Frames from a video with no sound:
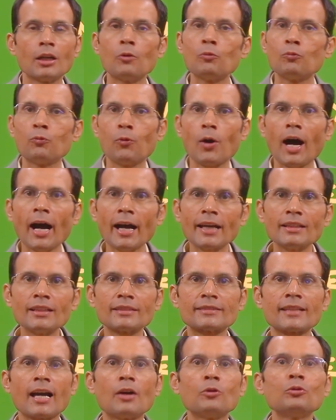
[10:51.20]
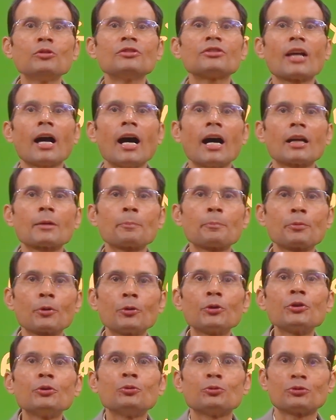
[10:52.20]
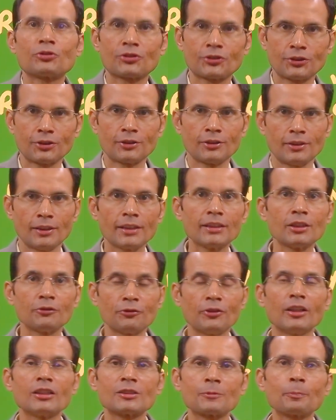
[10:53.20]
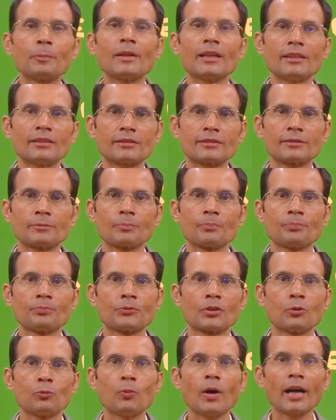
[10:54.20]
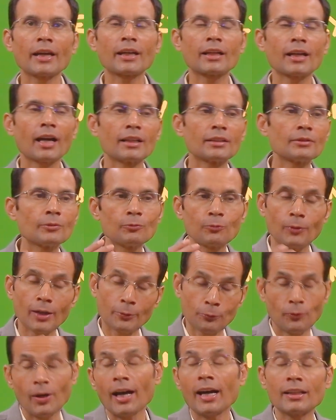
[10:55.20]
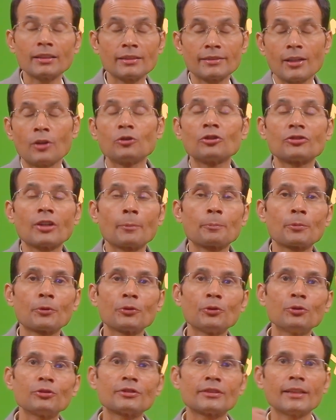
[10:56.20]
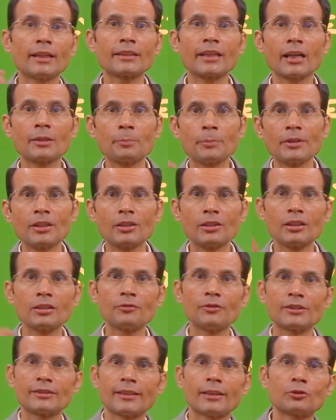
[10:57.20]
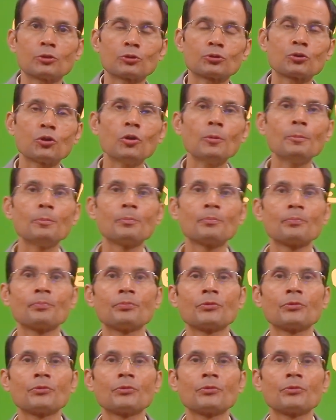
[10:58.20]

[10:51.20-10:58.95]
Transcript: Now, why the sounds are produced in the first place? Why are the sounds are produced that can be heard with stethoscope?